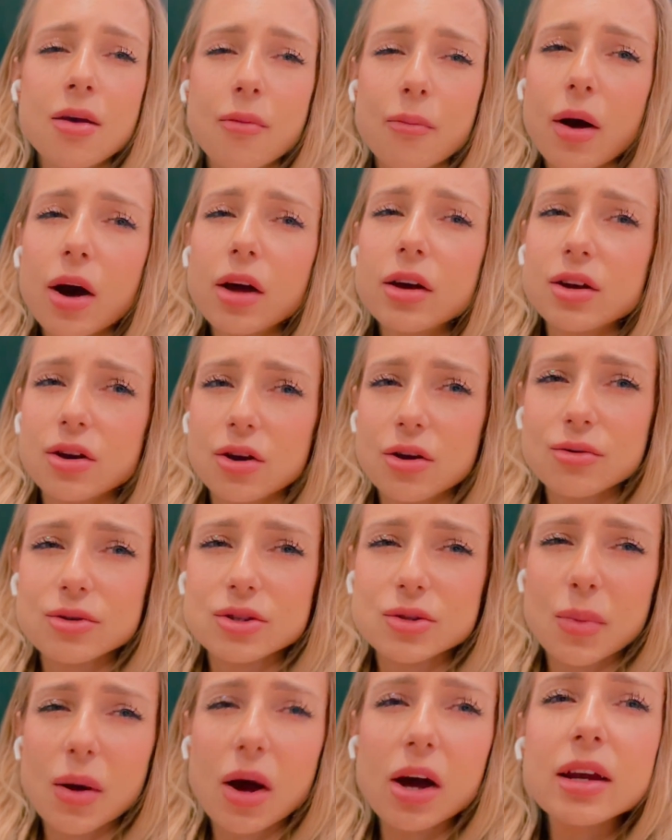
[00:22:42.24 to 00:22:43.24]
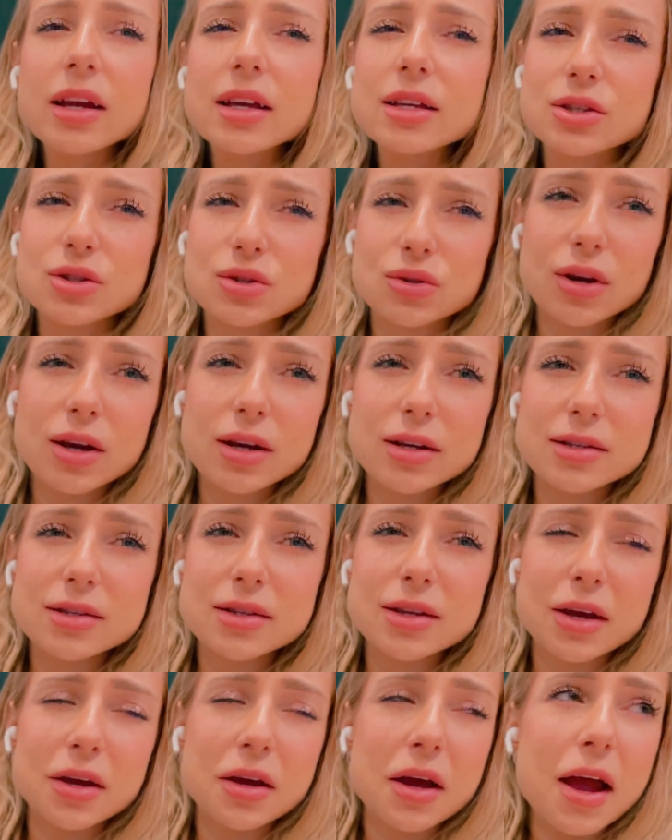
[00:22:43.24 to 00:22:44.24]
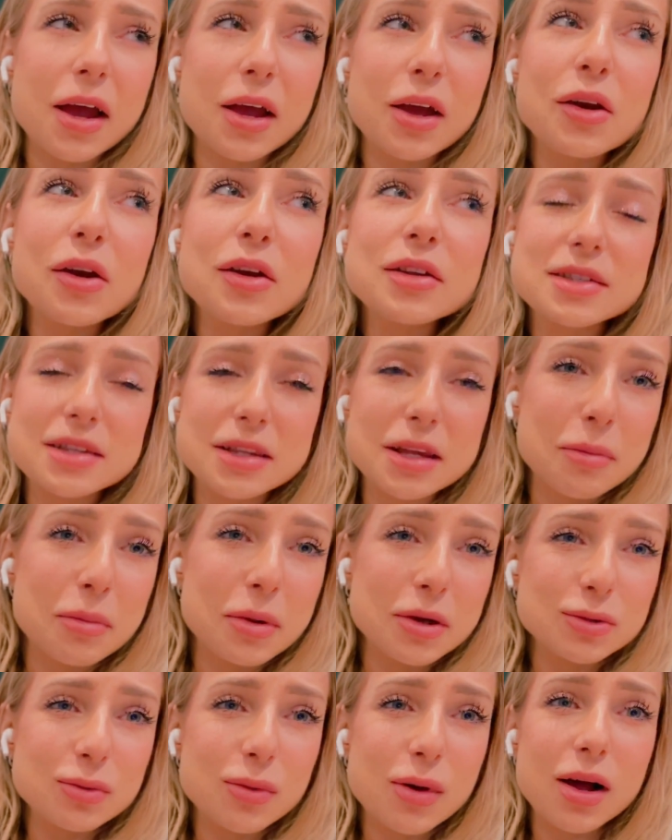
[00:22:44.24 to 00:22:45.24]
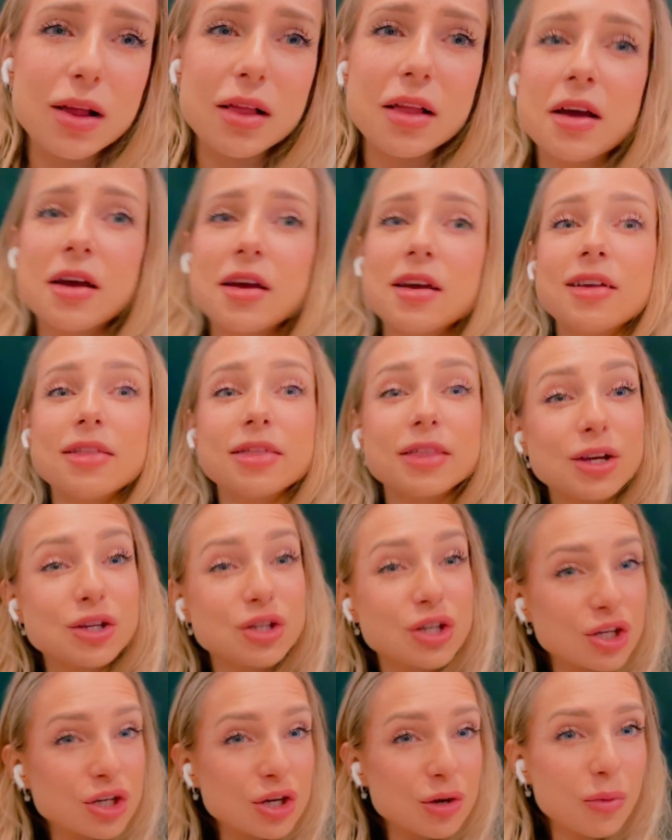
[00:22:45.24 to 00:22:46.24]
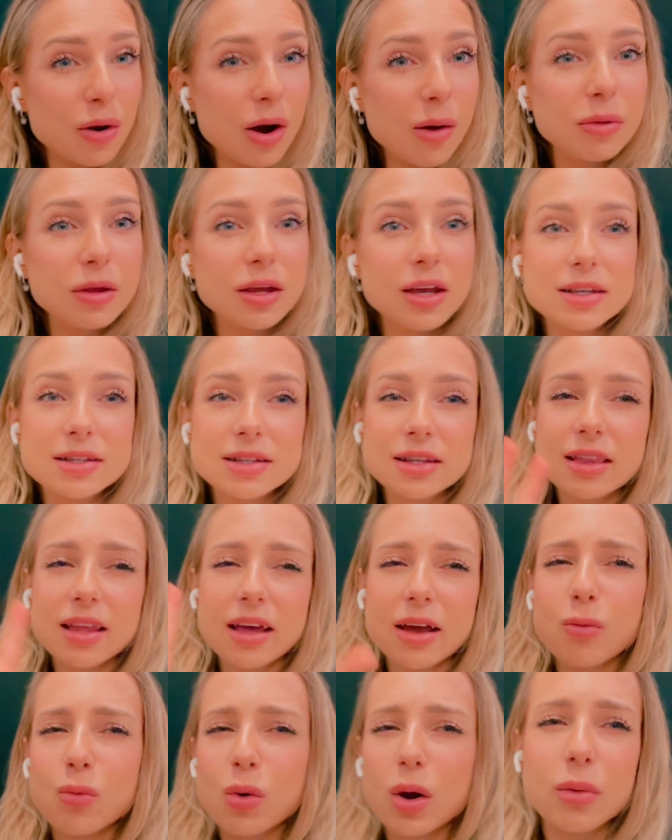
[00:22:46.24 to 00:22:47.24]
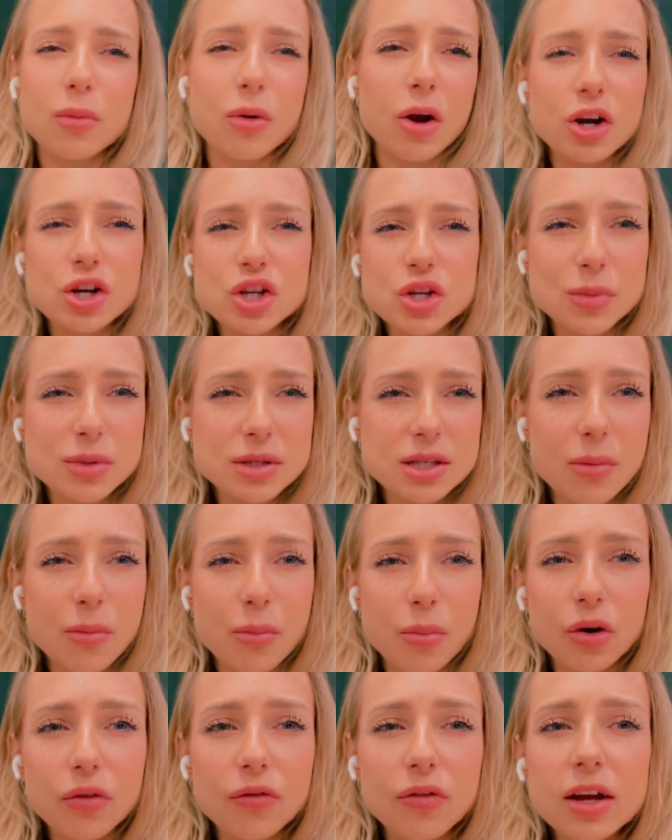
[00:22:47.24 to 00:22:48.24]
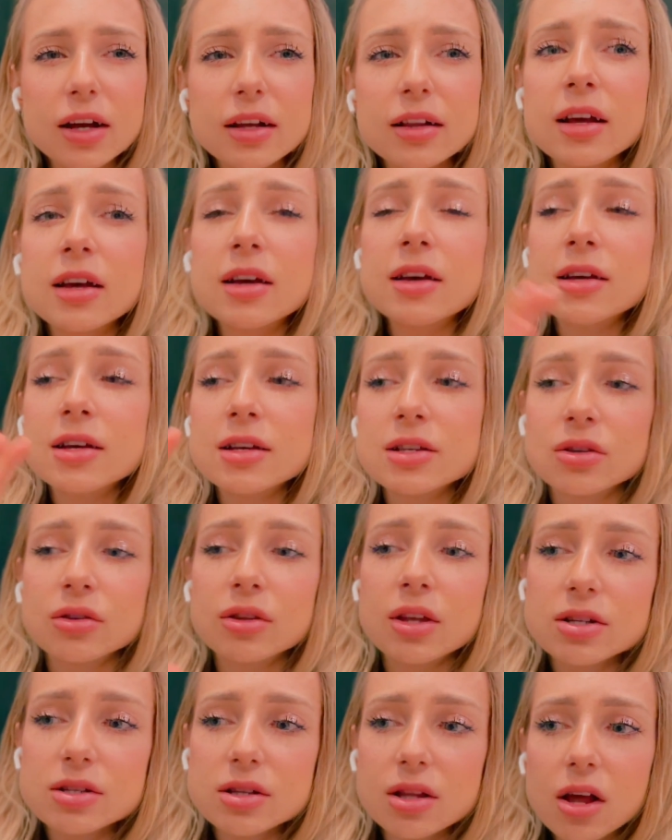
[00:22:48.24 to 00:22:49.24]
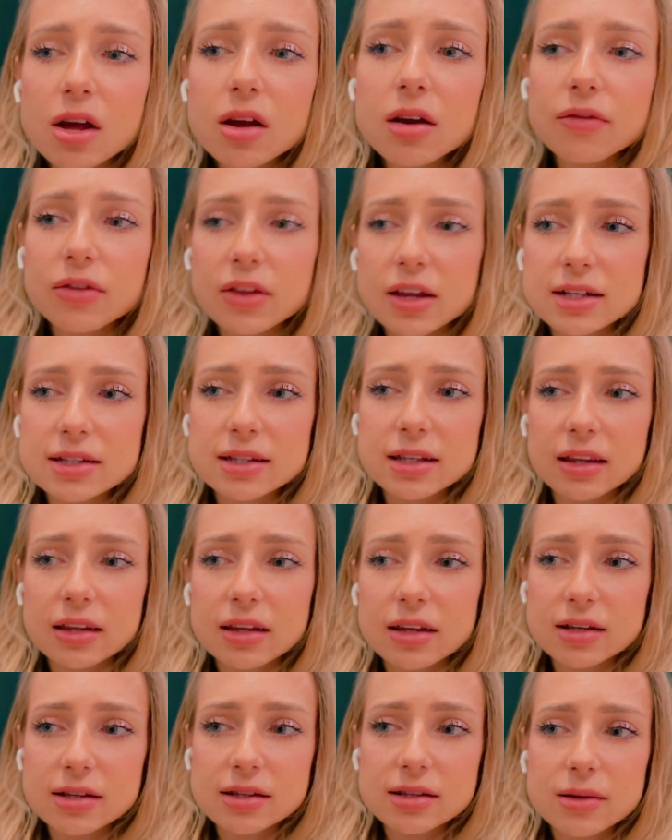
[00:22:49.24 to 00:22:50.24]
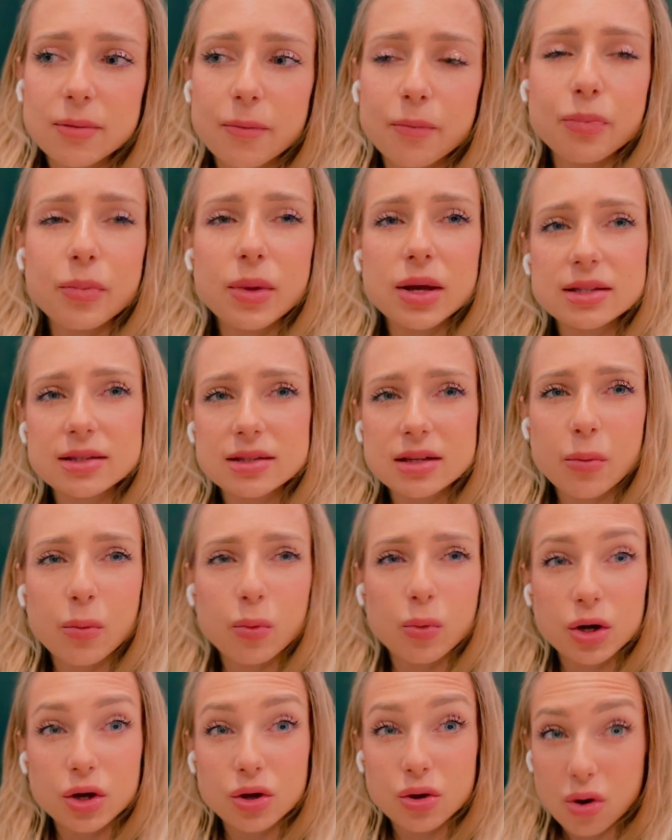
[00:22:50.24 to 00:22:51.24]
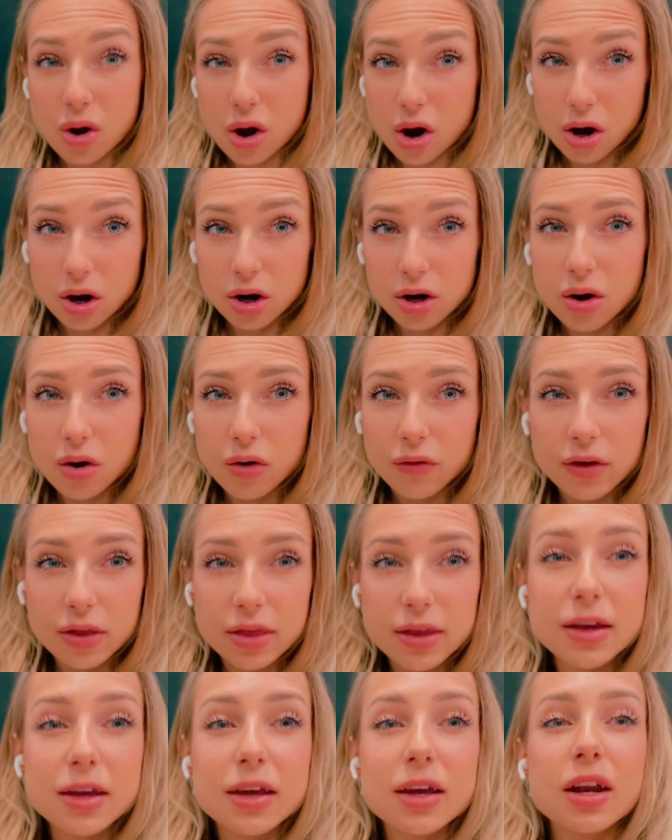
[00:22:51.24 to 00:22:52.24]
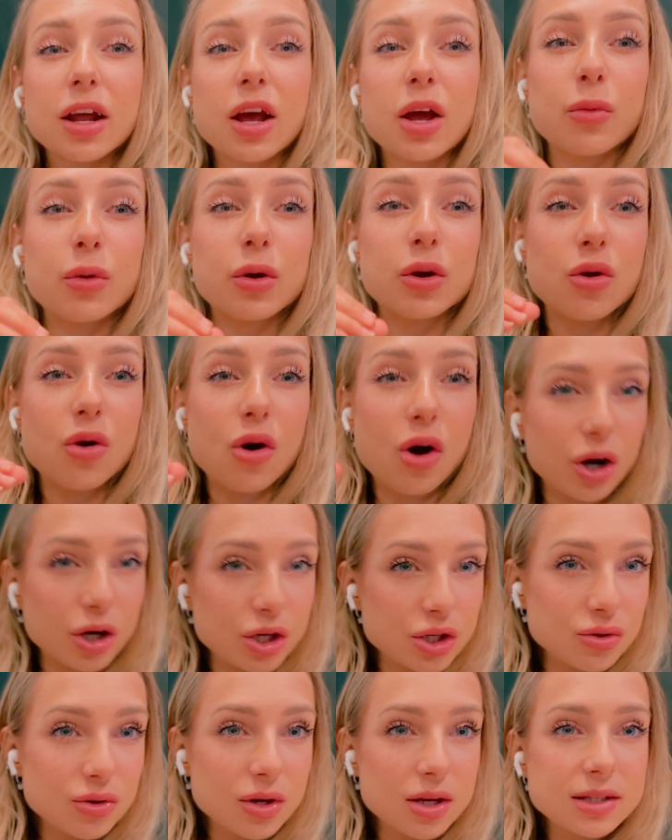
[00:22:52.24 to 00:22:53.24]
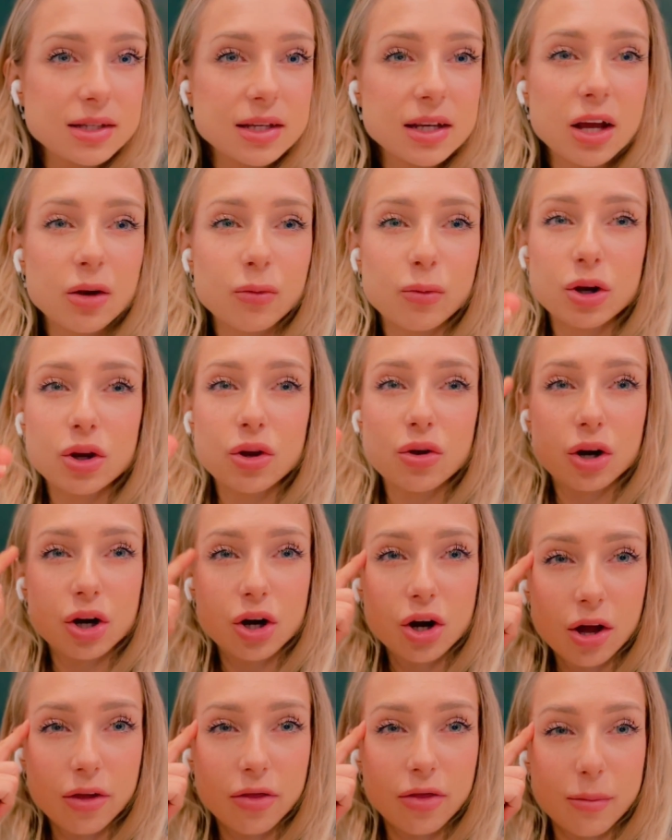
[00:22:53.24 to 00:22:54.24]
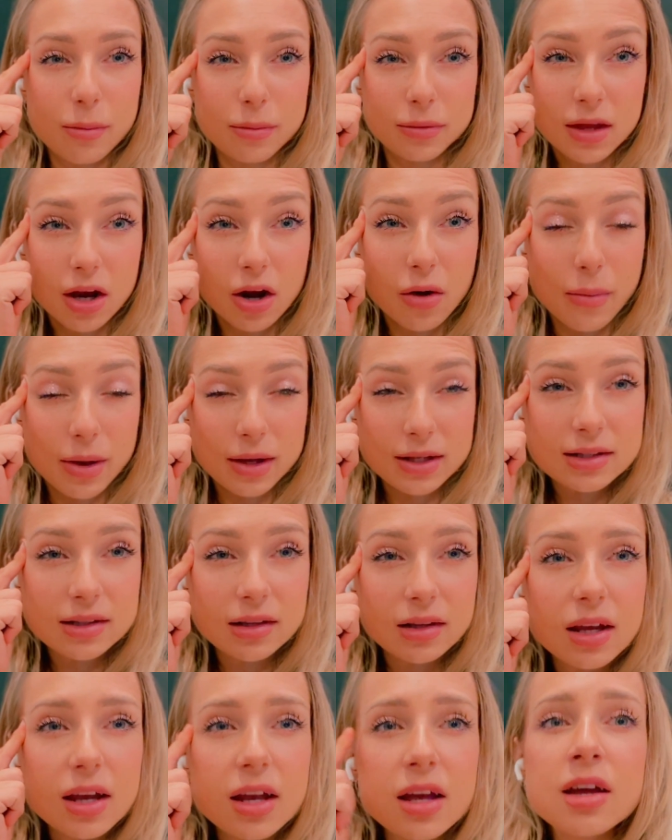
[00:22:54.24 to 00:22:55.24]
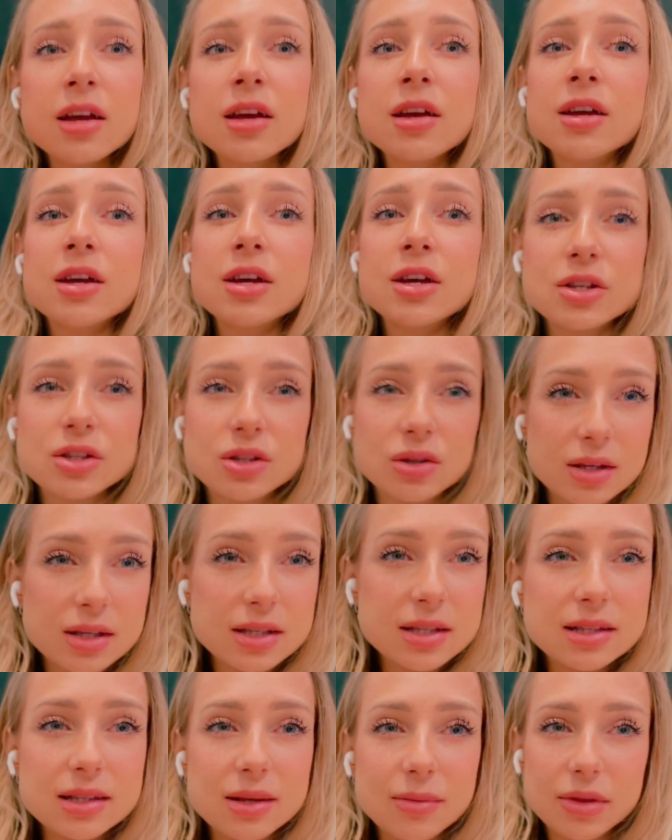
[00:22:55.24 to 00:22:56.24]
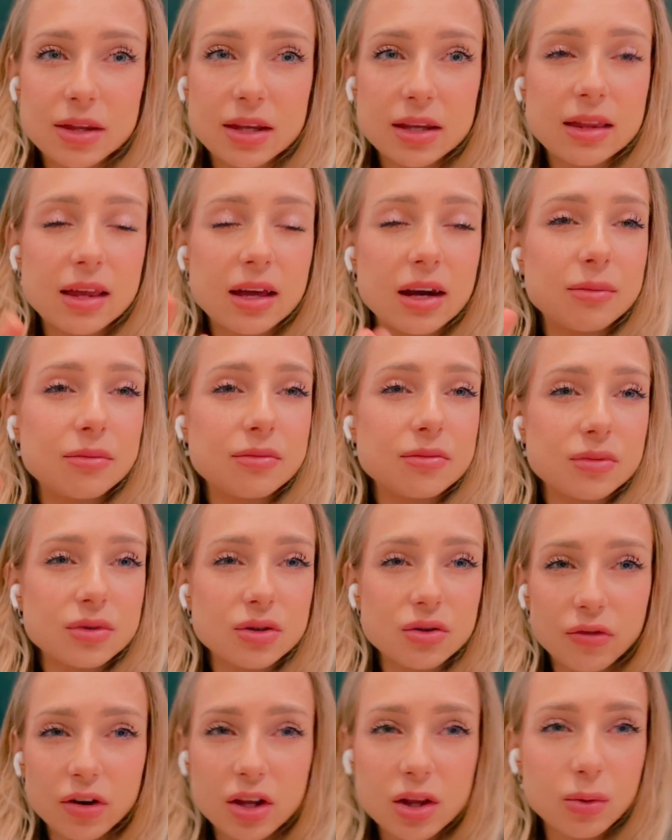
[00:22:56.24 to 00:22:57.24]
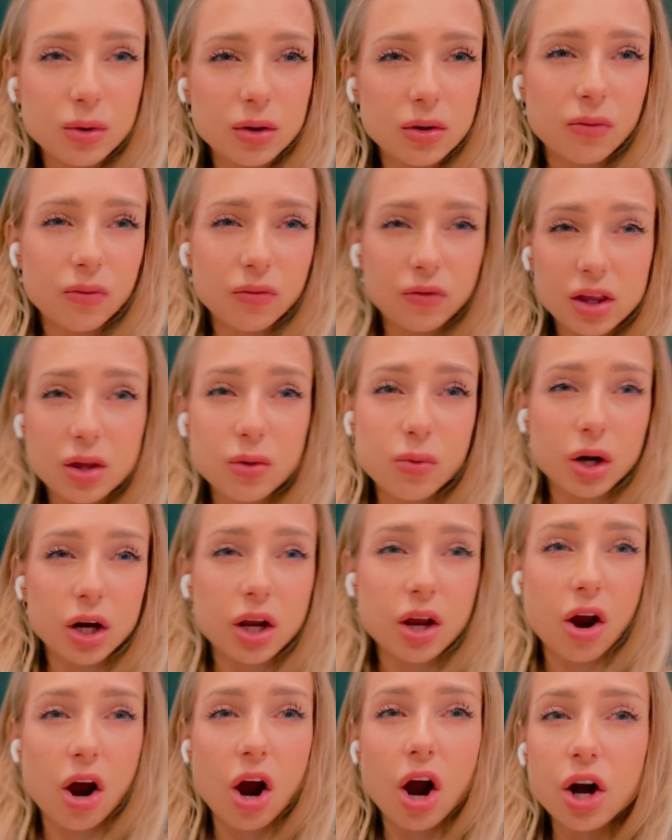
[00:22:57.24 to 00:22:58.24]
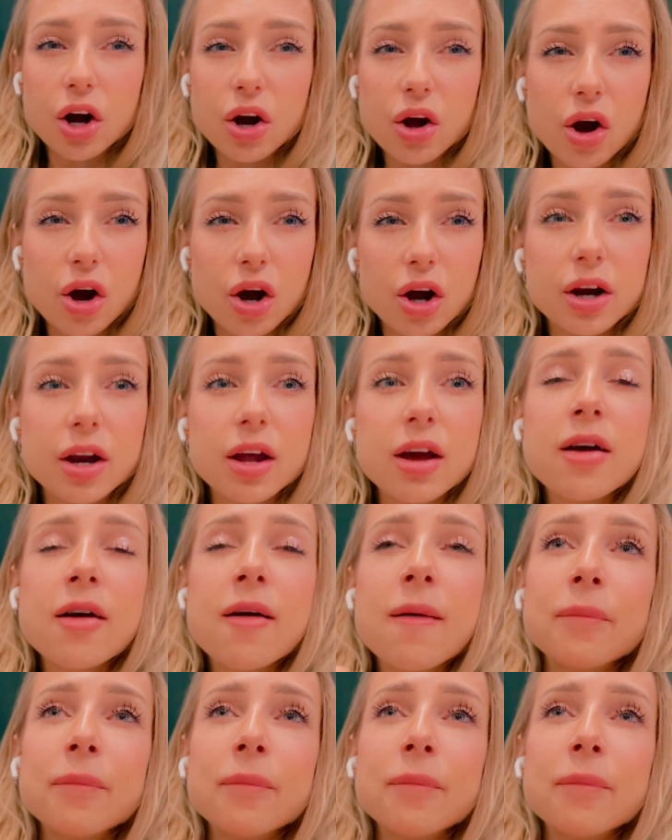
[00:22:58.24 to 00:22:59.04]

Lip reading: body knows, body is stressed, and I cannot sleep as well. Digestion probably isn't like 100% perfect. So there's a lot of things that is messed up when you are overthinking and when you are stressing and when you are not there mentally. So this is something that I'm really working hard on.